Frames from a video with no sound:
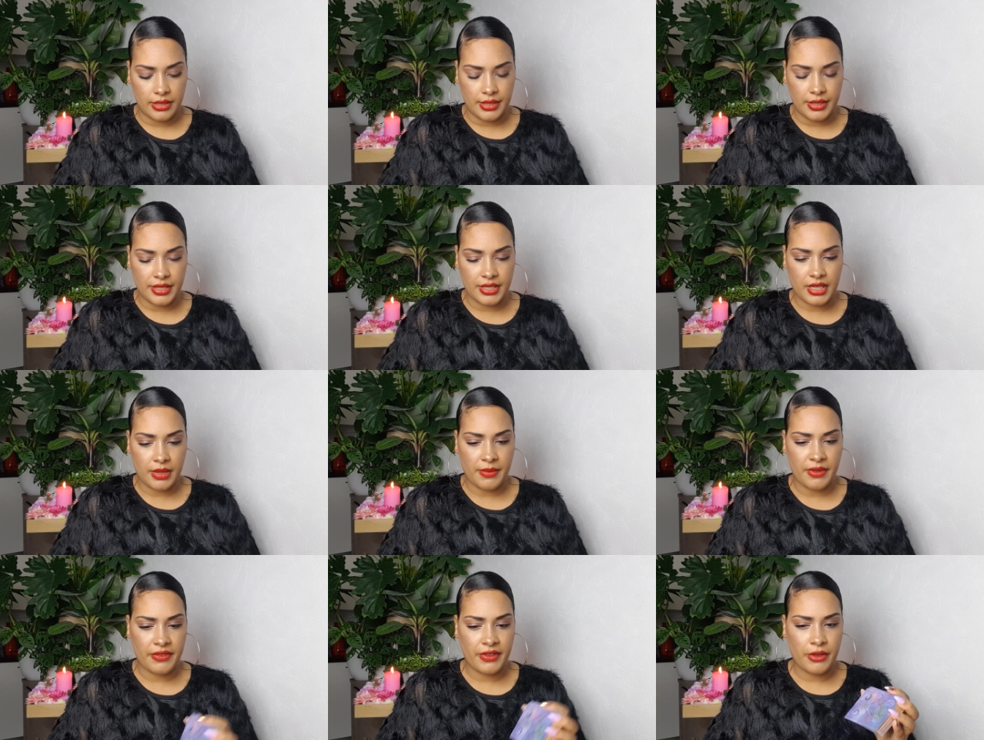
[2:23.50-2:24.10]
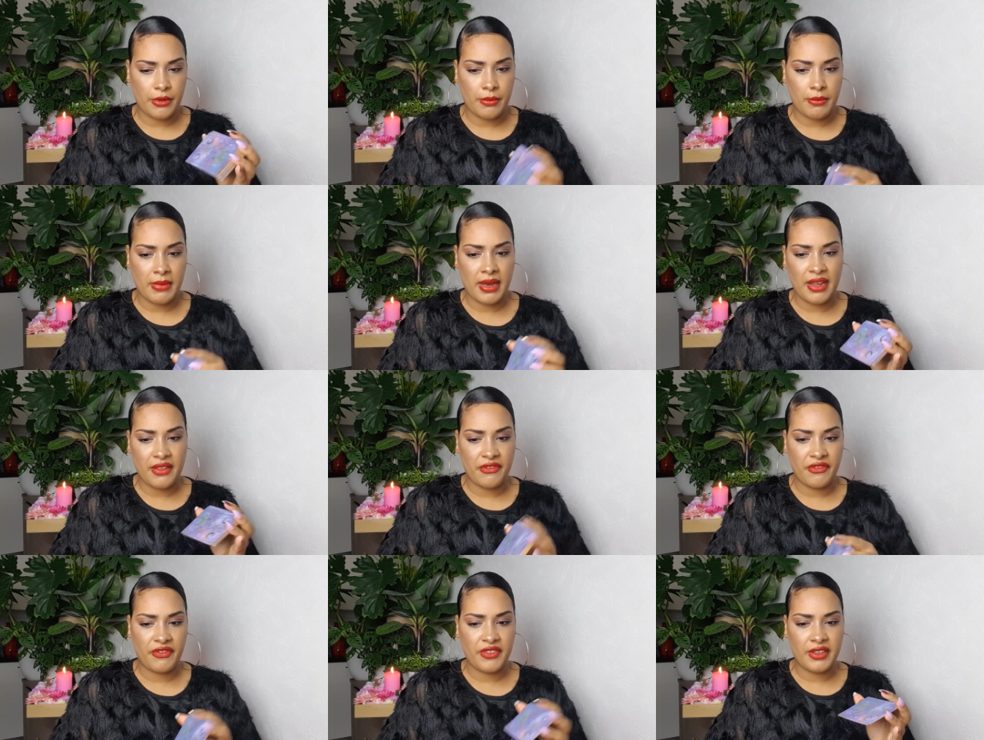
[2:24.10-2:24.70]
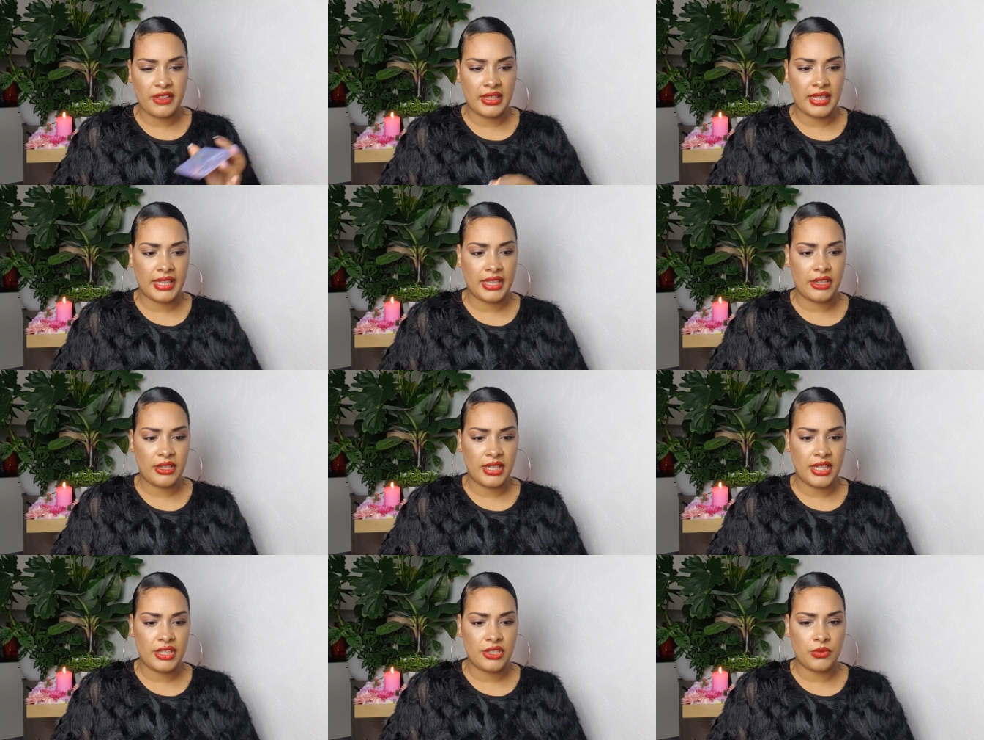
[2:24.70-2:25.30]
some of y'all might feel like
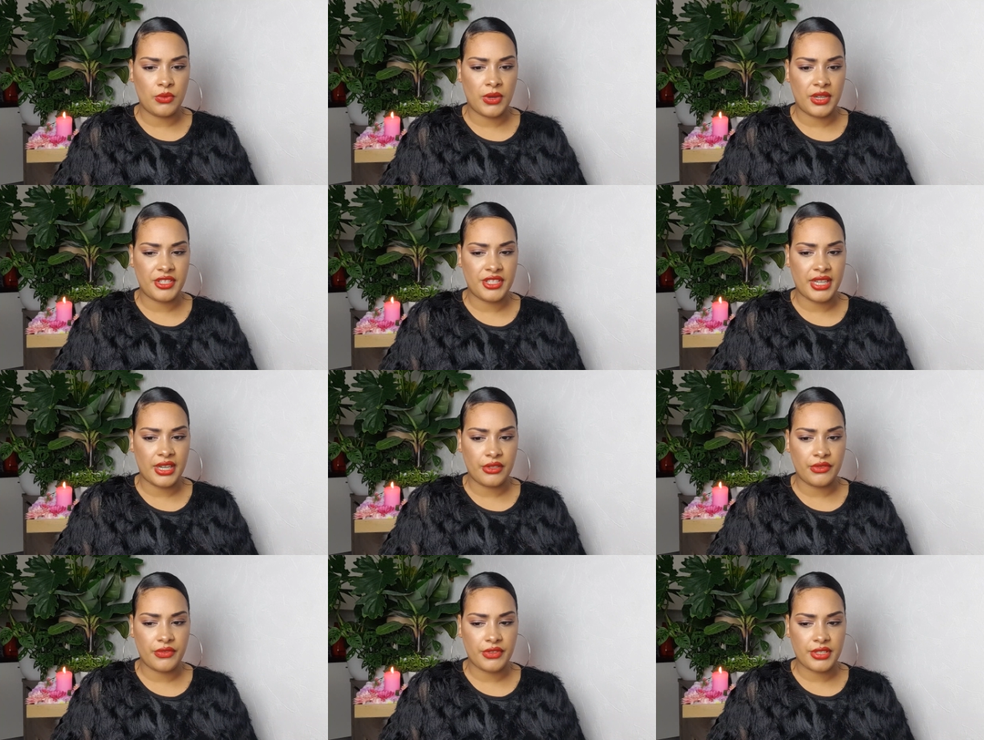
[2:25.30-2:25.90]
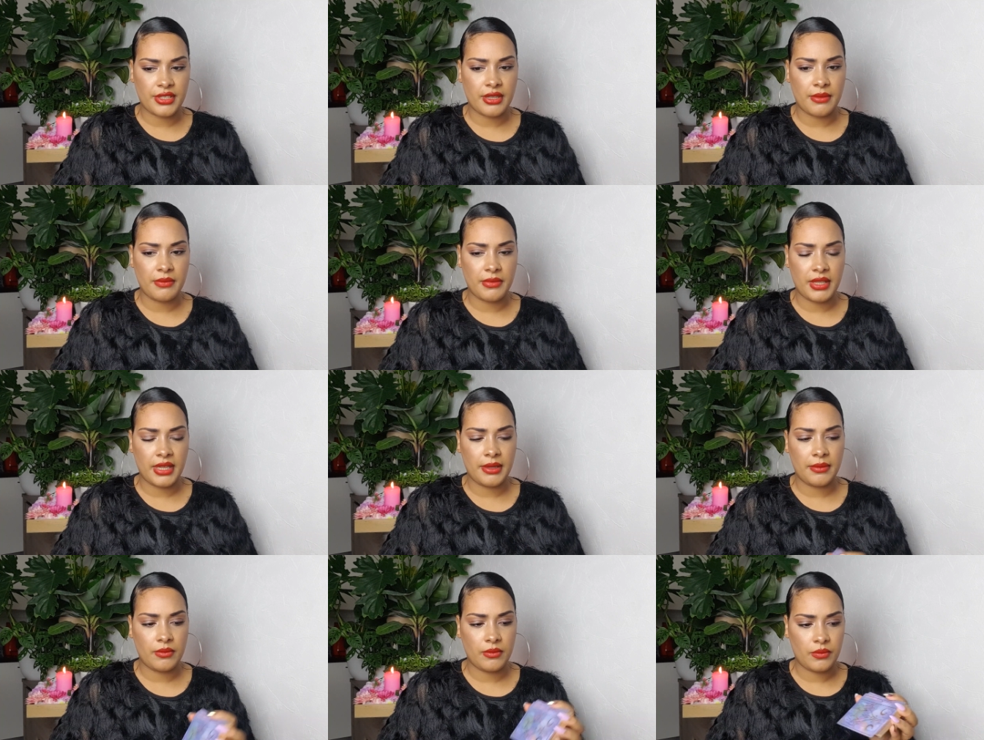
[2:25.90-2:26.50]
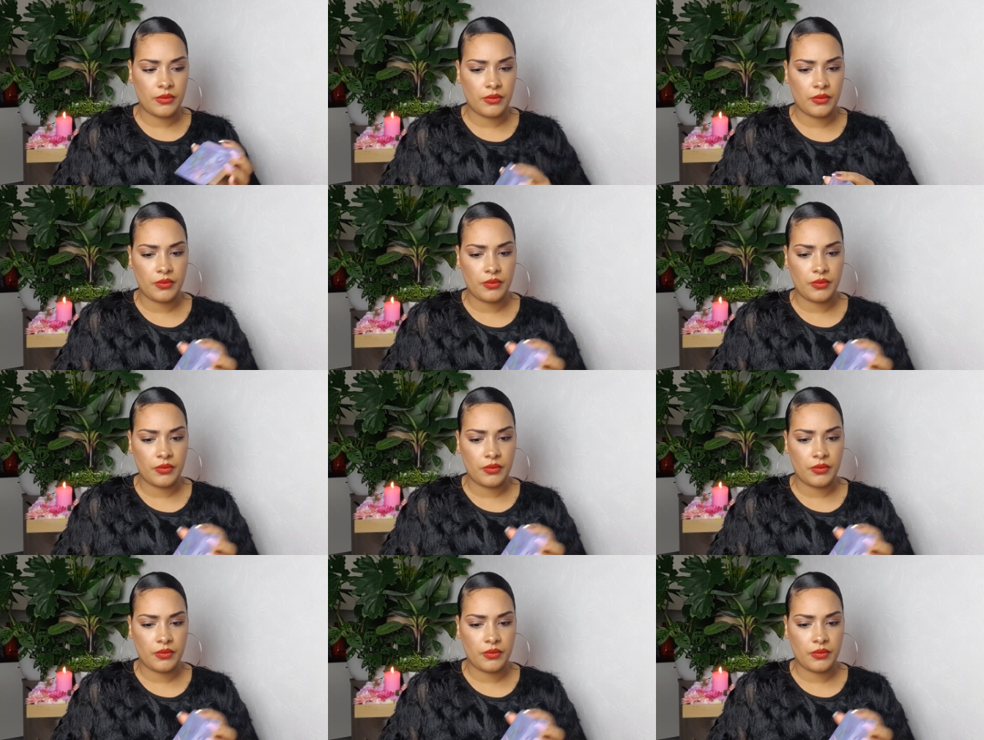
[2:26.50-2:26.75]
you need to watch out for something